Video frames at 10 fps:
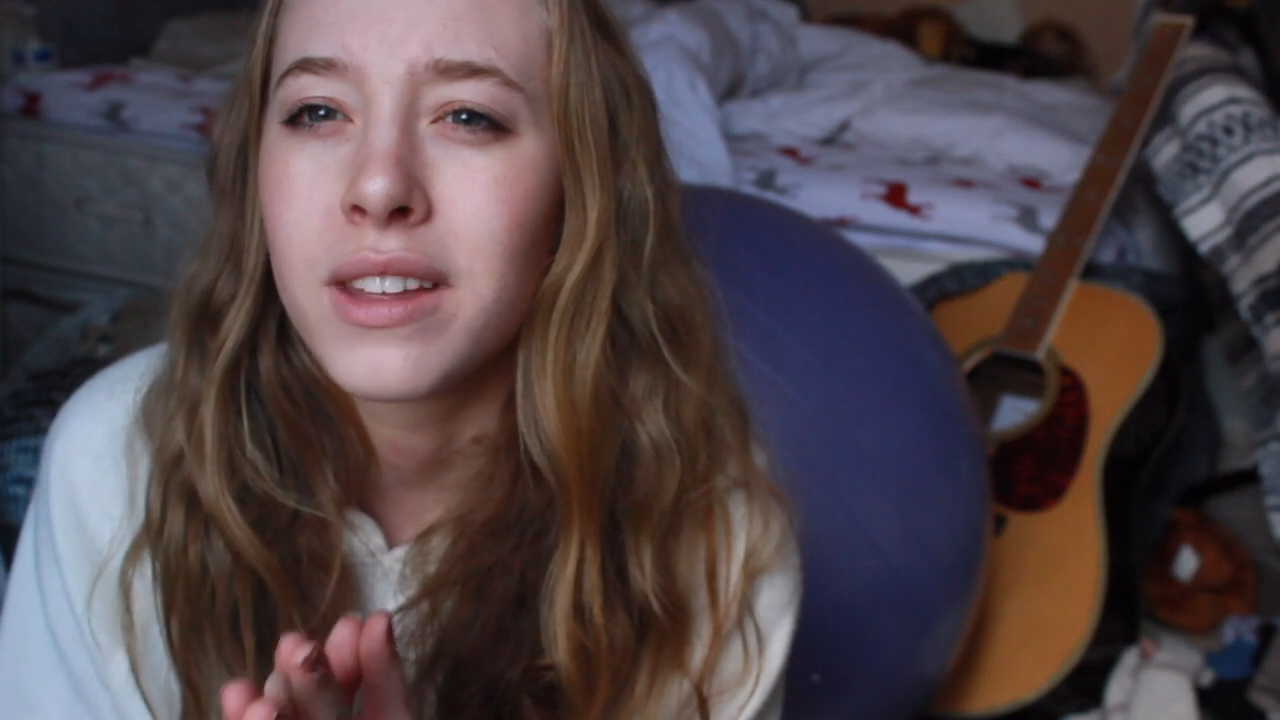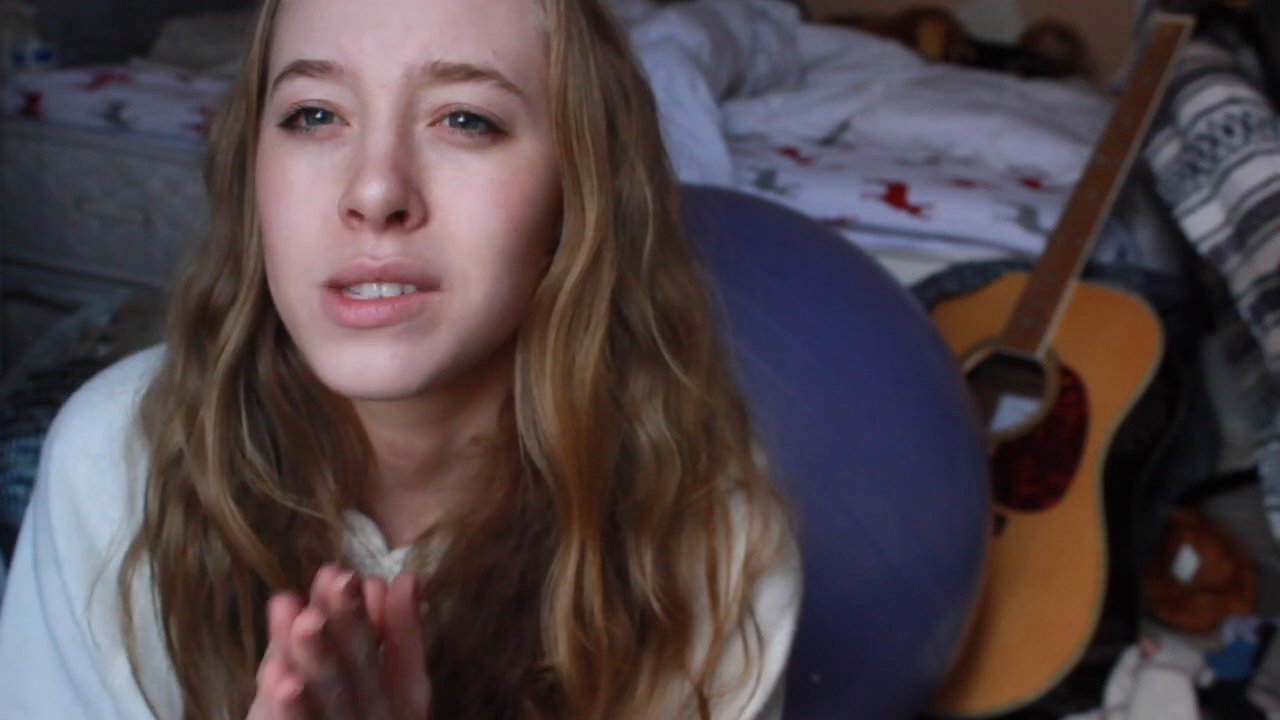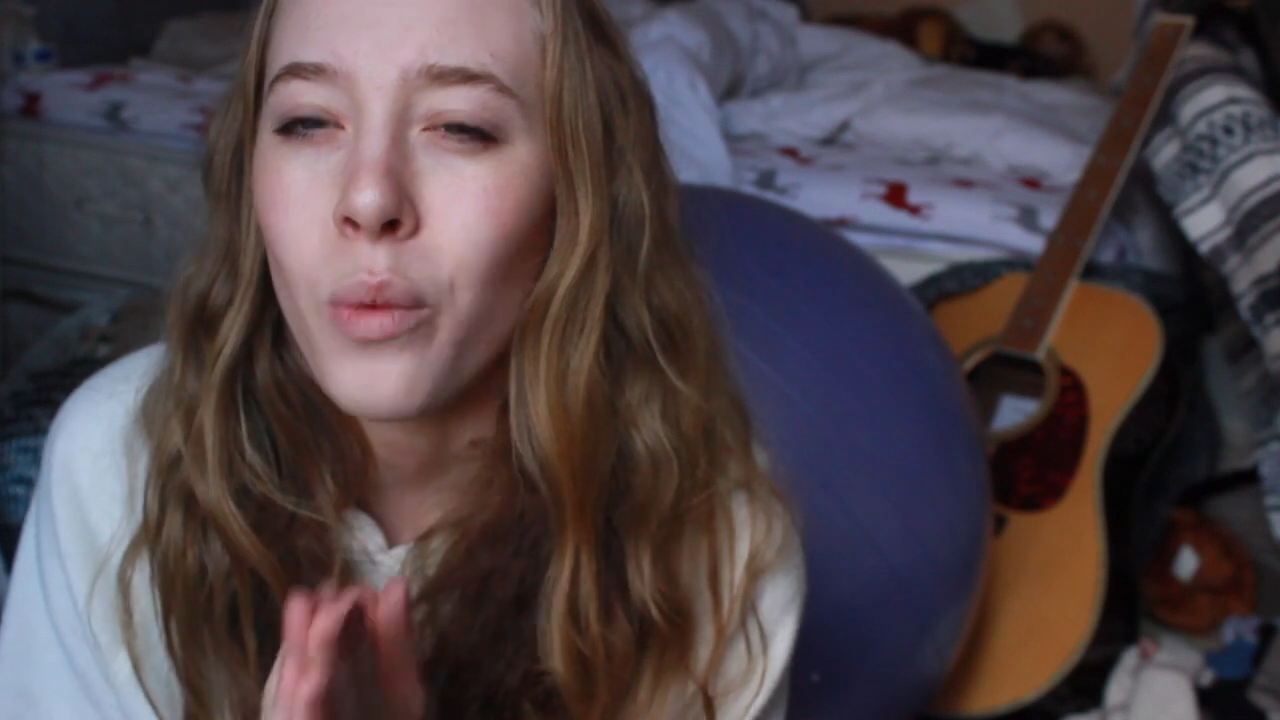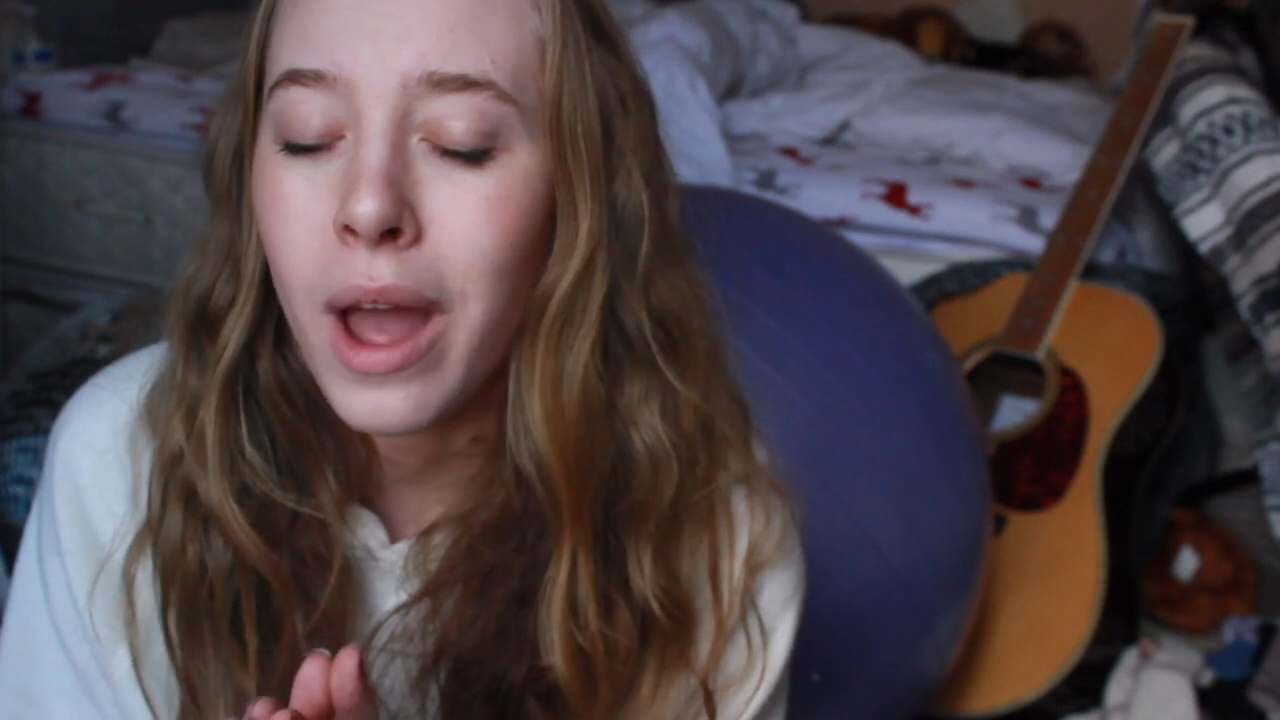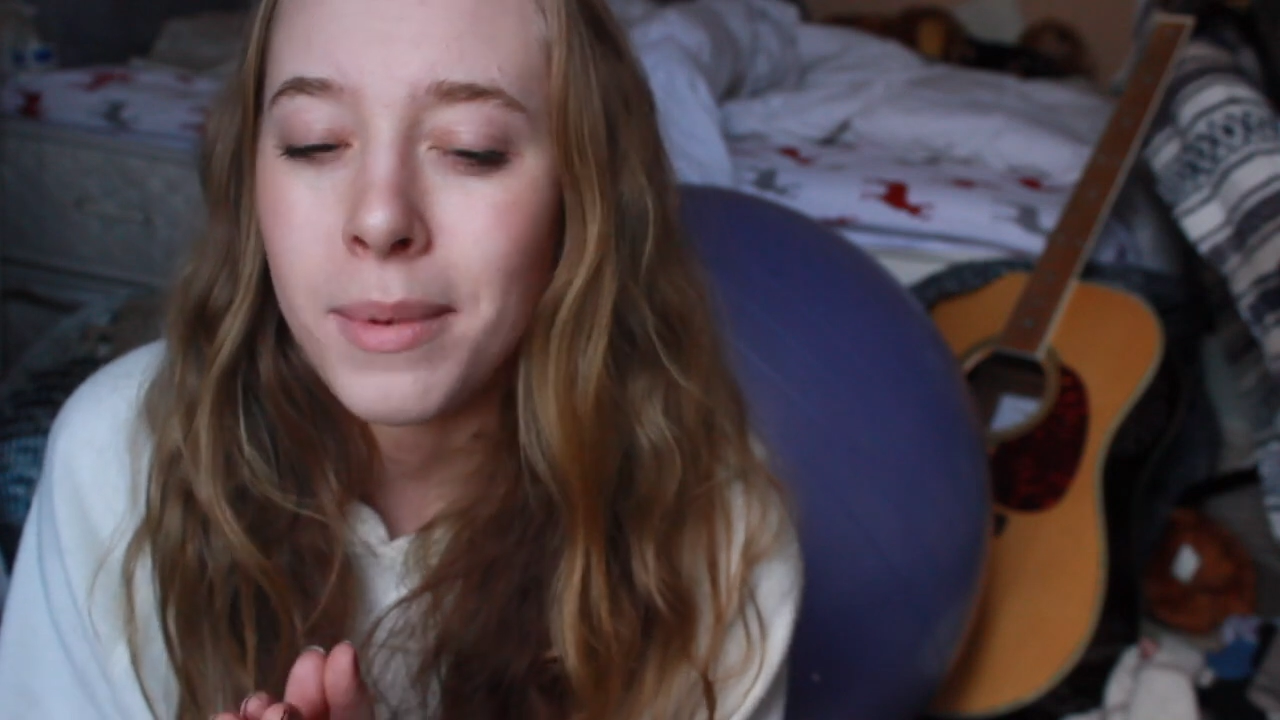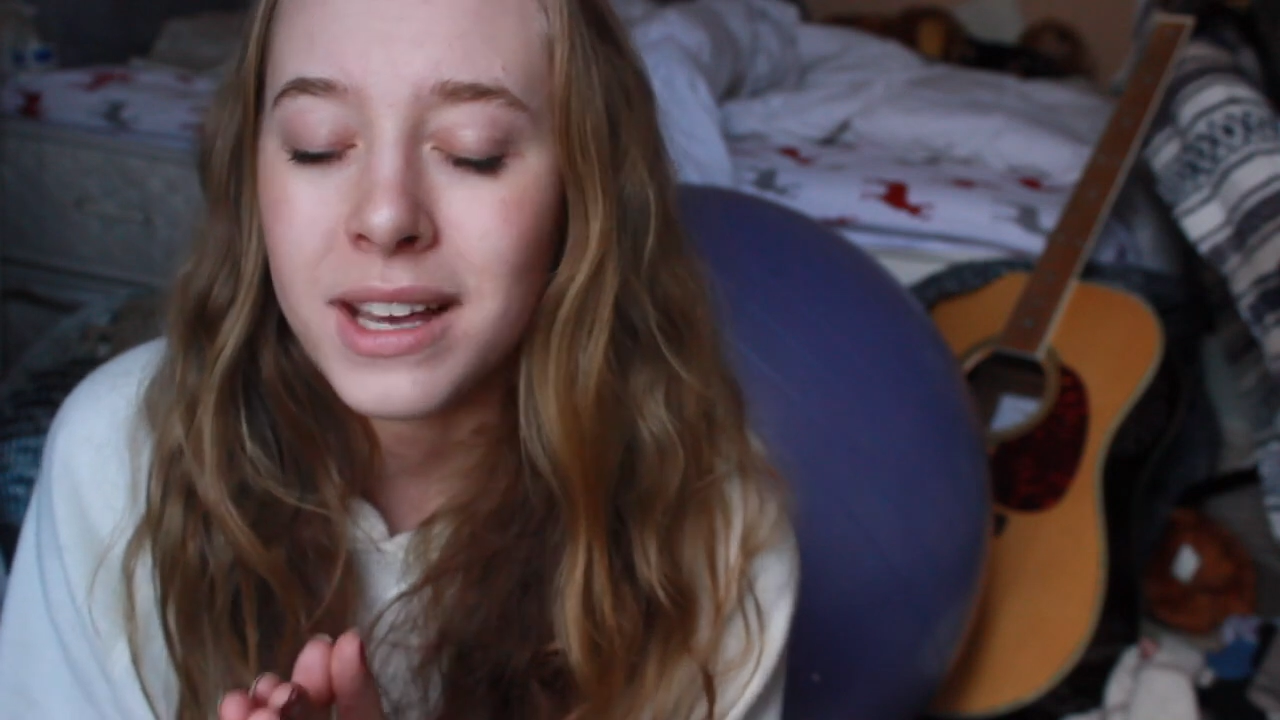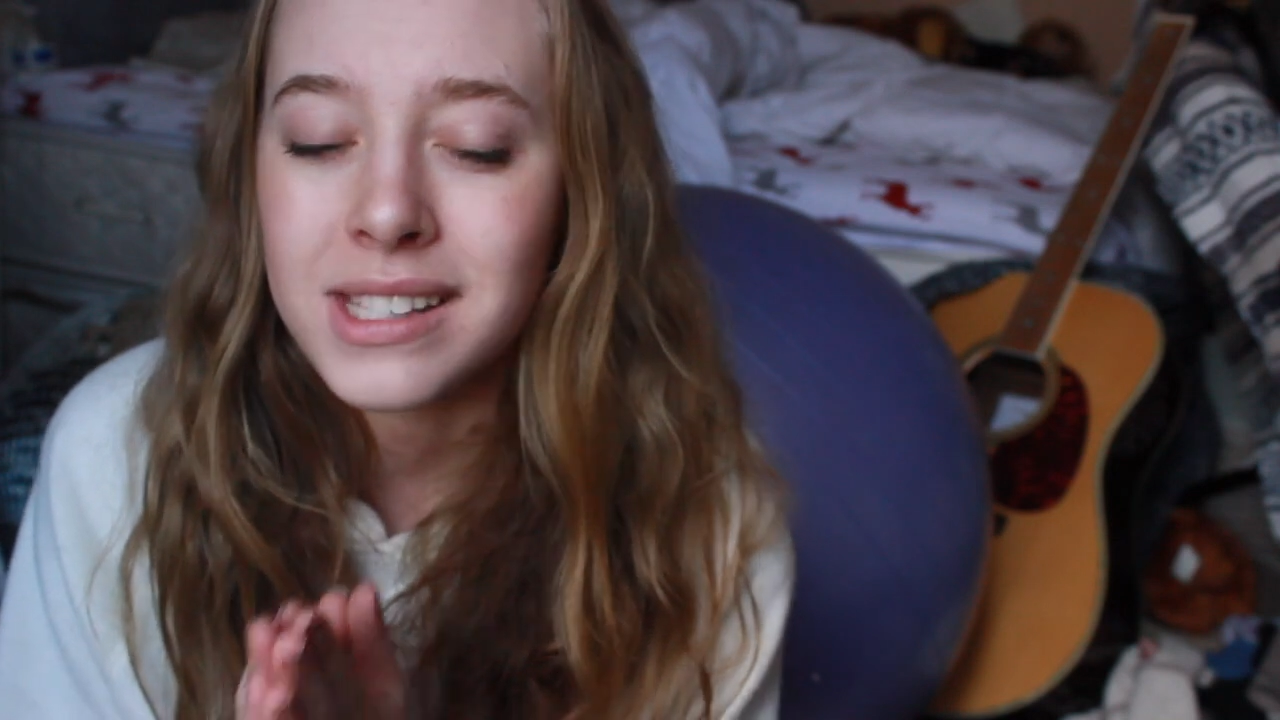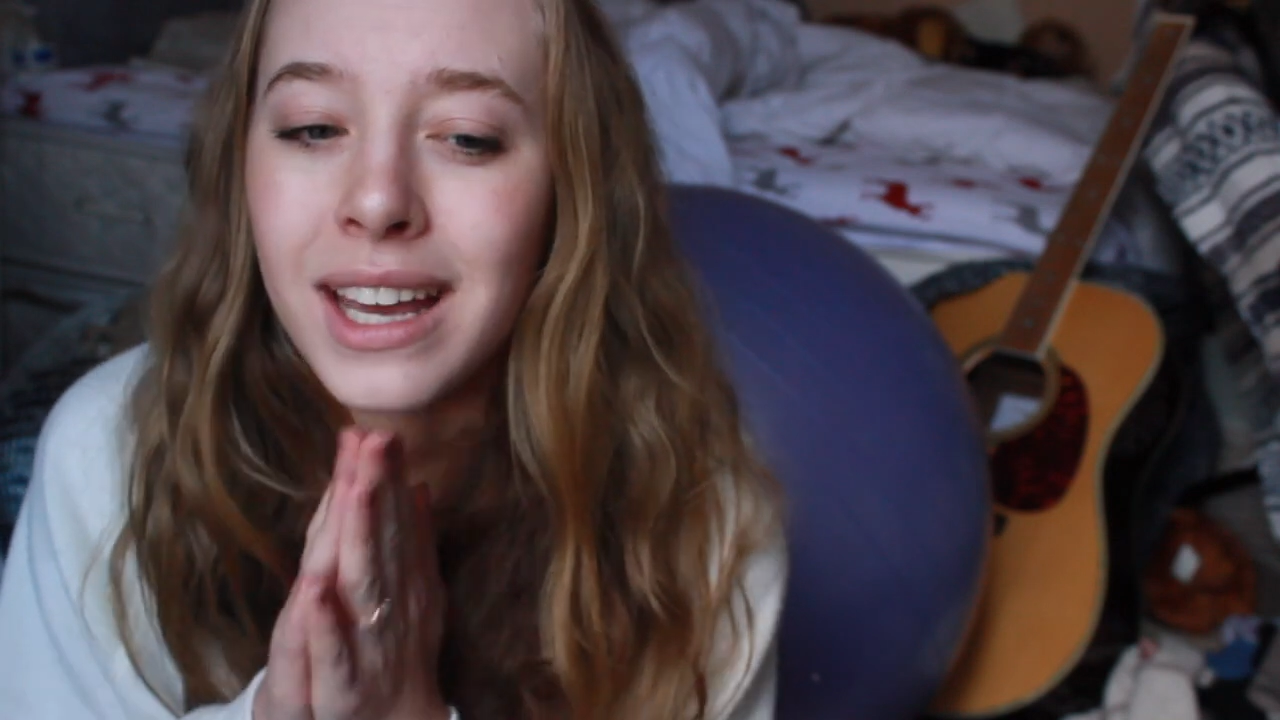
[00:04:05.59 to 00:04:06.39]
things away because